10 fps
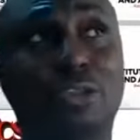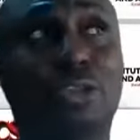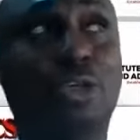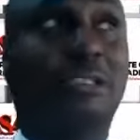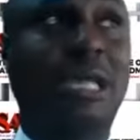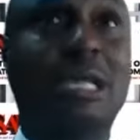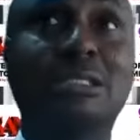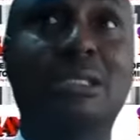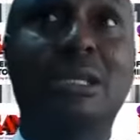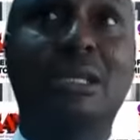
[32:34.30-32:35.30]
to your size.
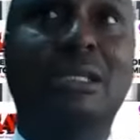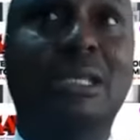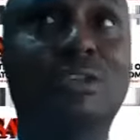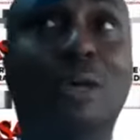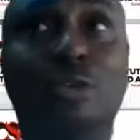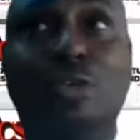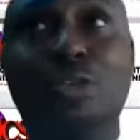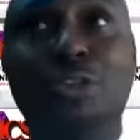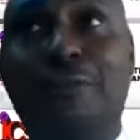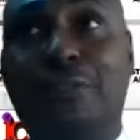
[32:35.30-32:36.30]
Then some
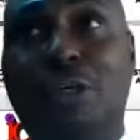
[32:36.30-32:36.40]
schools of